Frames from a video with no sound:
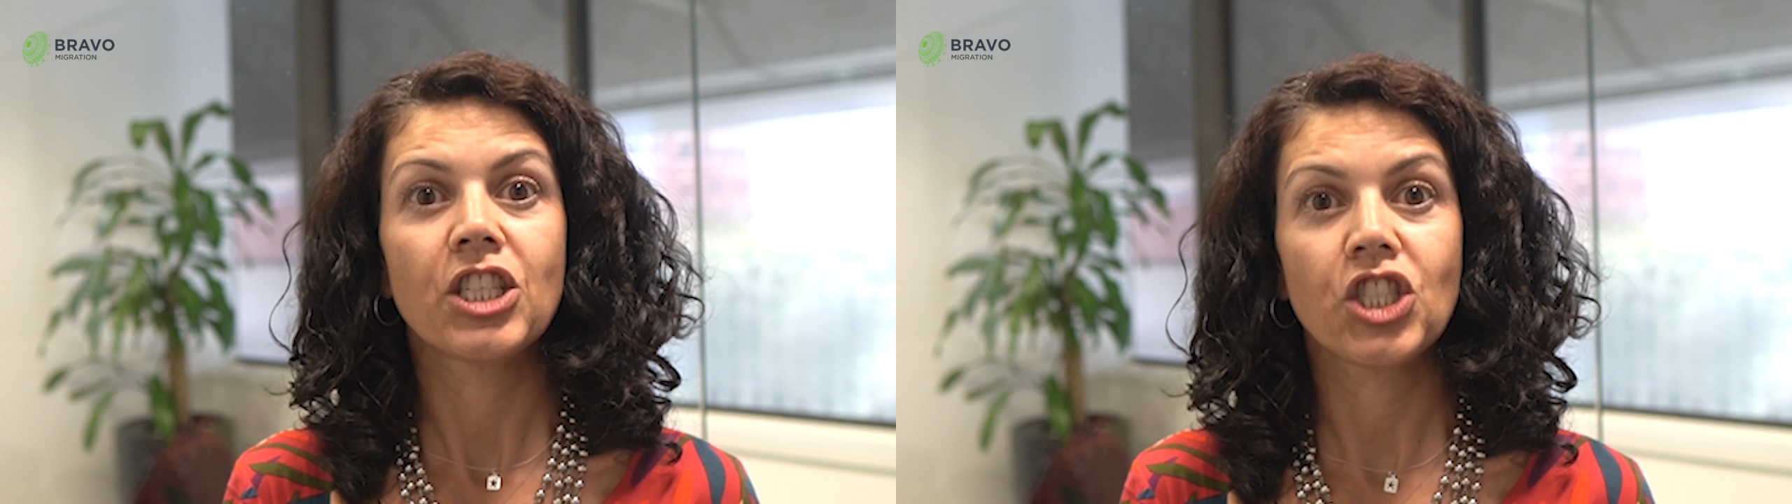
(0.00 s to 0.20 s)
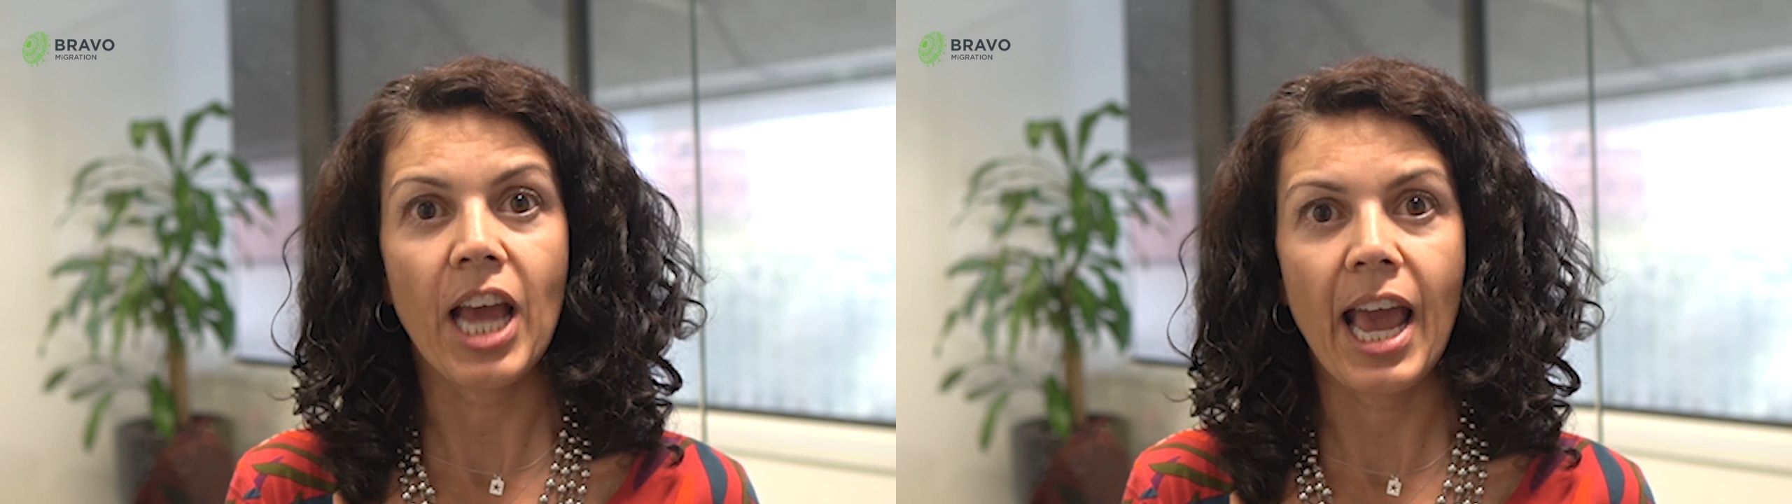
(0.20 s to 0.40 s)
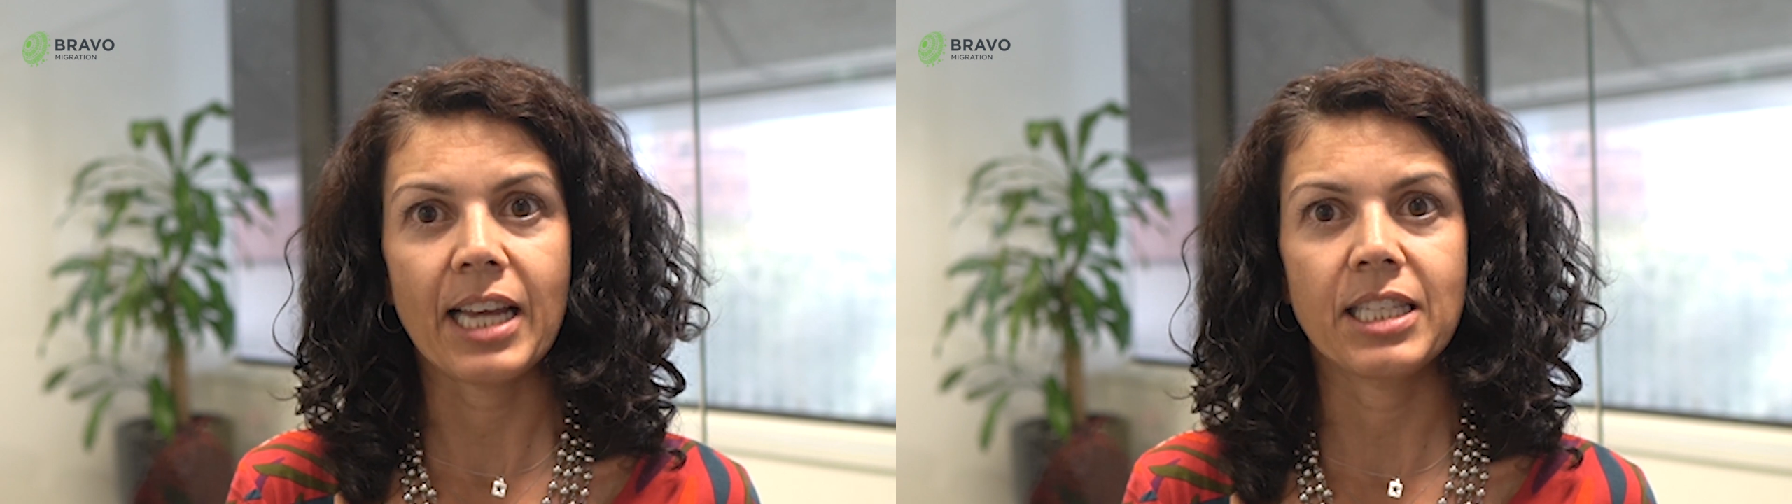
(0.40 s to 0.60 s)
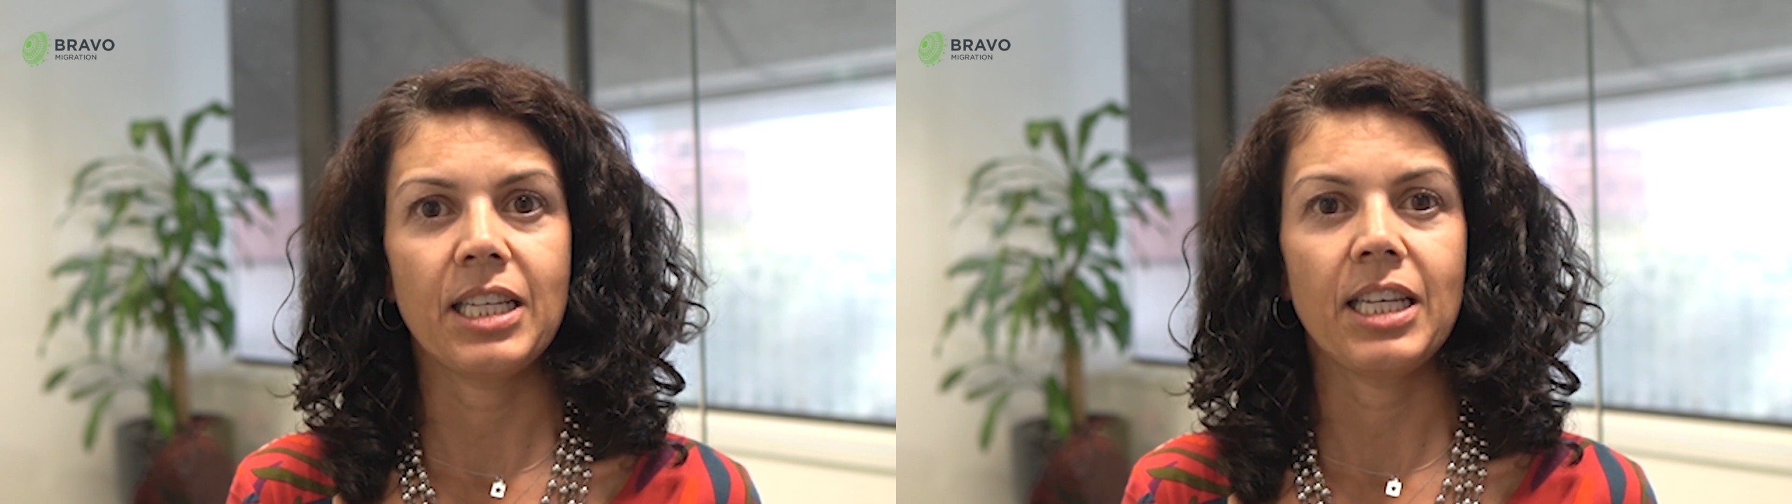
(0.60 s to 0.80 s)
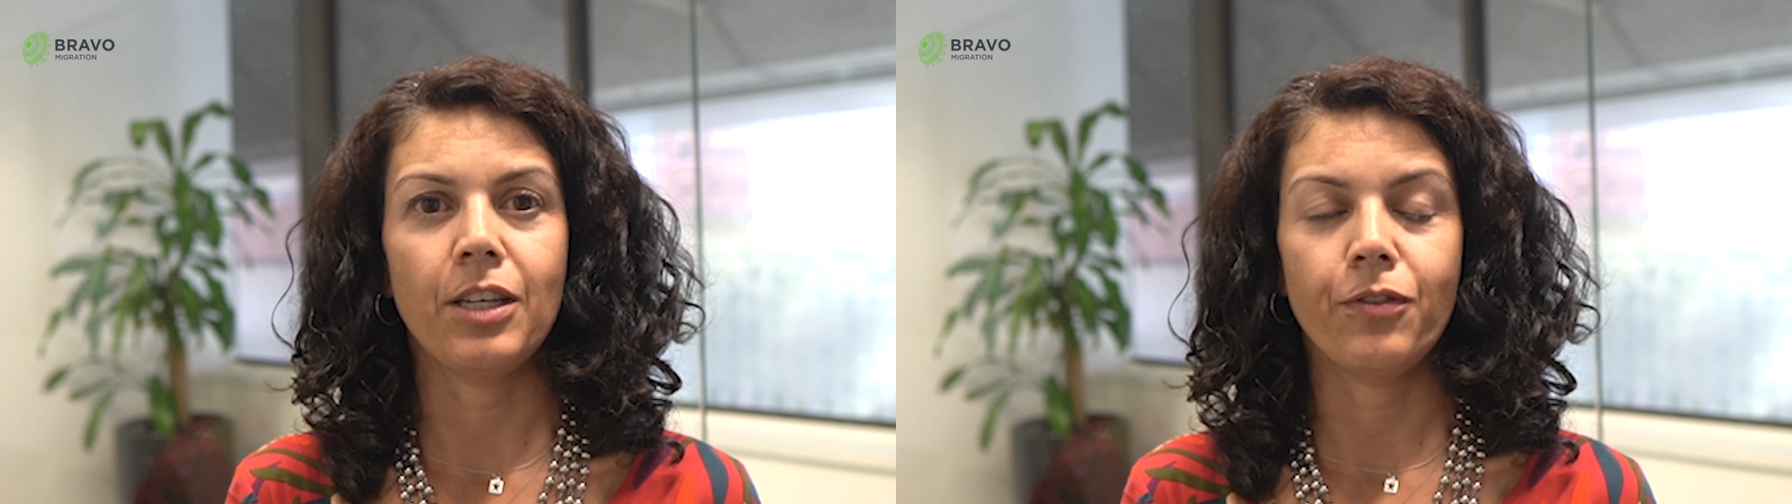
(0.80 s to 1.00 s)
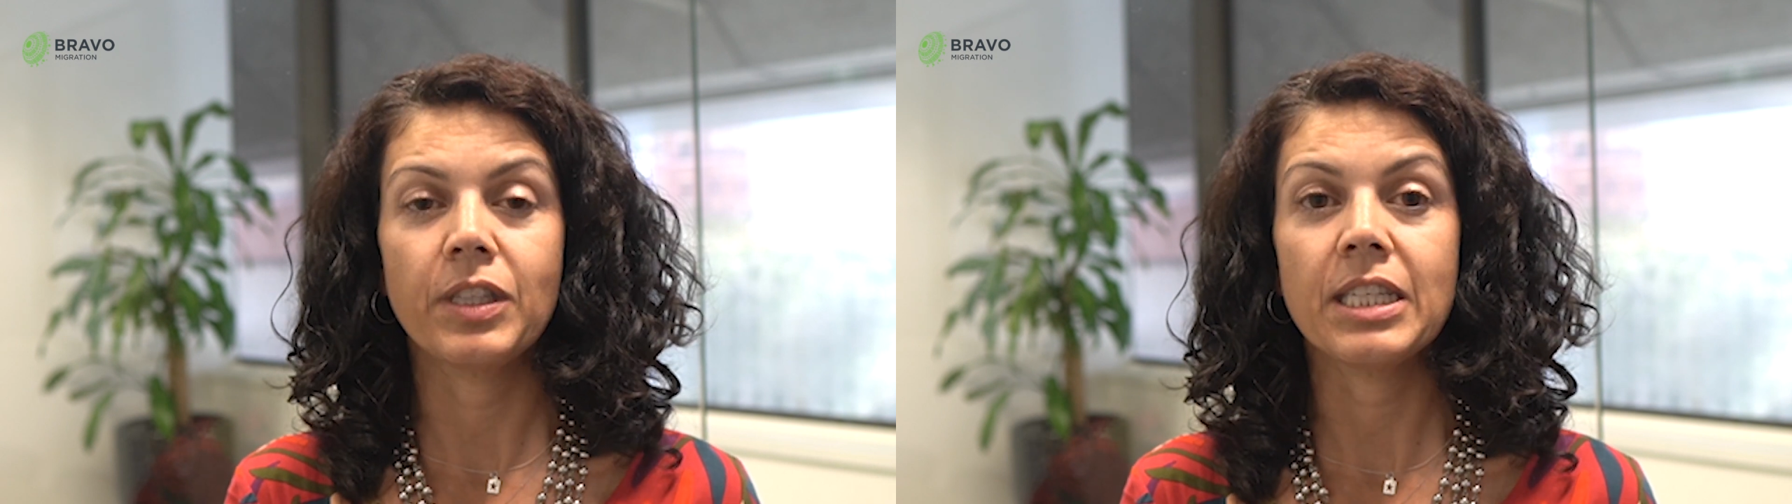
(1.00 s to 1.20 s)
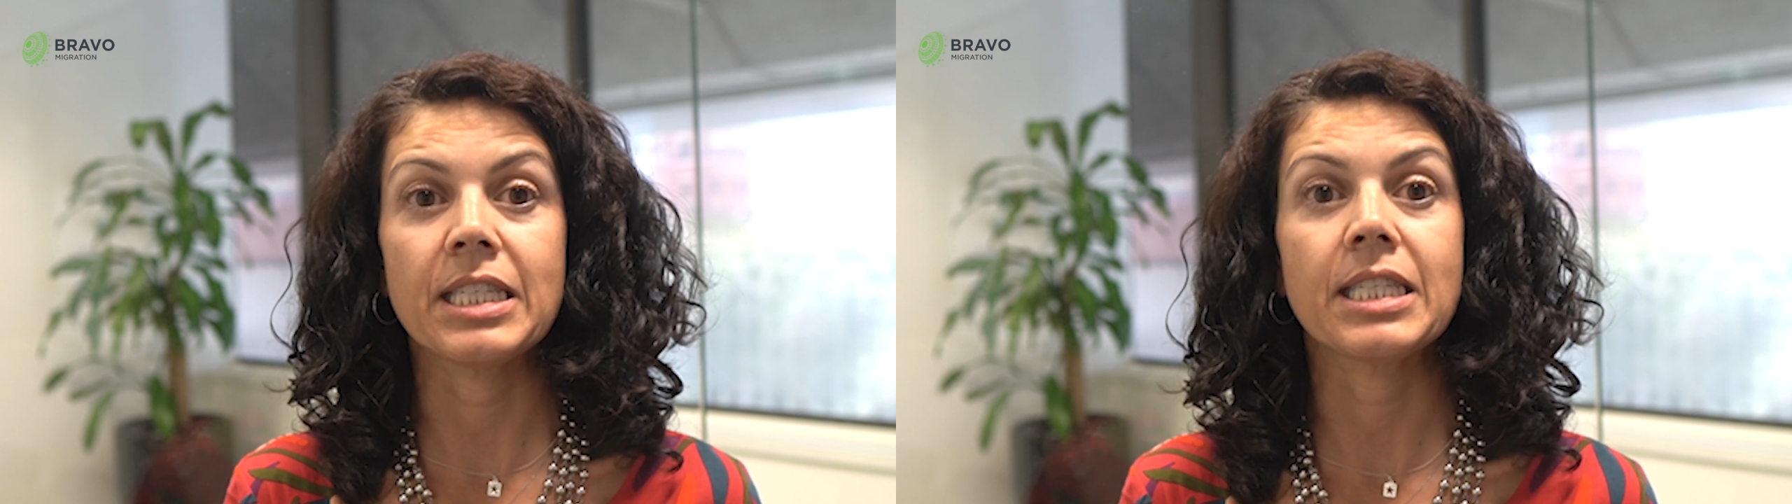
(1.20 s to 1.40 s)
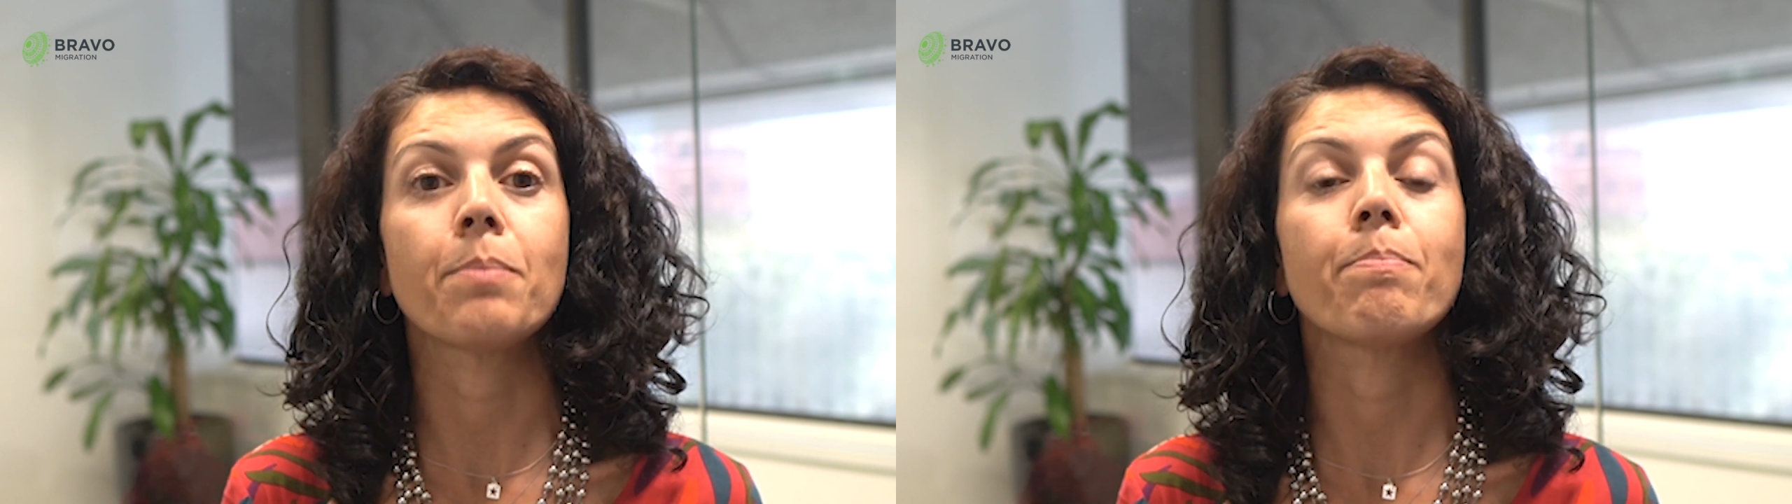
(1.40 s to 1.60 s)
checked if this is the